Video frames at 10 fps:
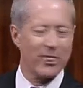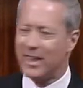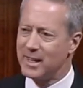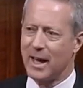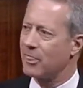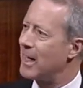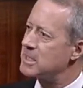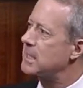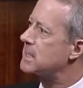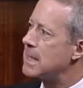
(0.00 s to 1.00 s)
Yet that's
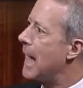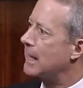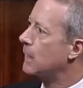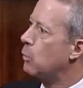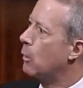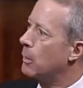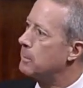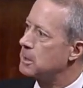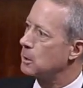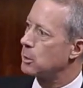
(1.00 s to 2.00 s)
exactly what we've
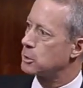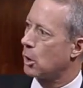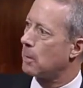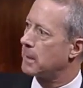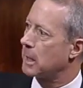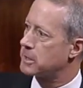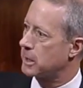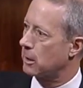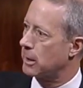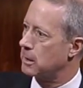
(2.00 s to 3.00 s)
been doing to our
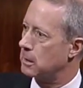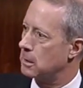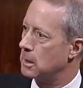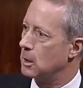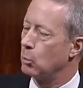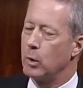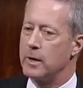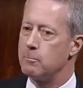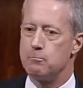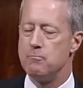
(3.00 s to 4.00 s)
military.
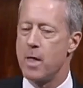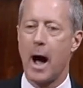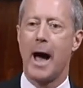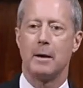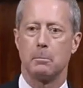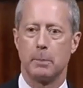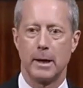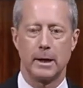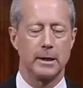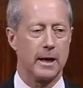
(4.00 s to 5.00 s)
We've not
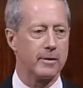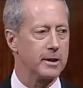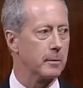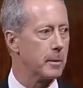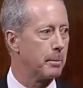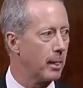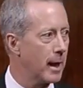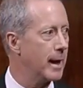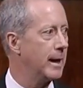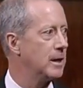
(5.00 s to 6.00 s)
been giving them the
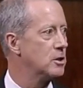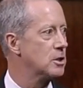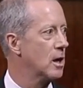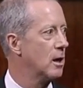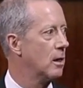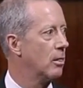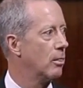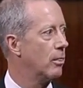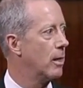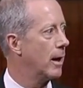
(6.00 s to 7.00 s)
planes
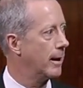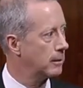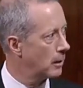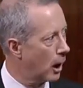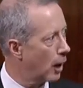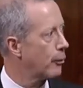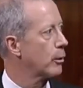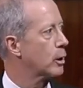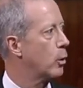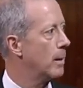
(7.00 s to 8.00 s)
and other
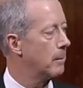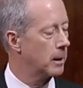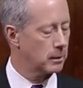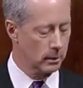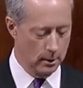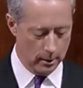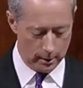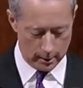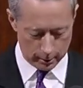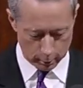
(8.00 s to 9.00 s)
equipment
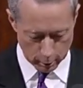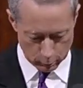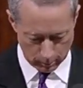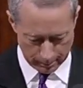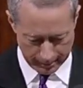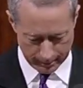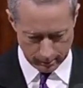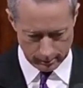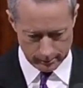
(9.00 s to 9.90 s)
in good repair.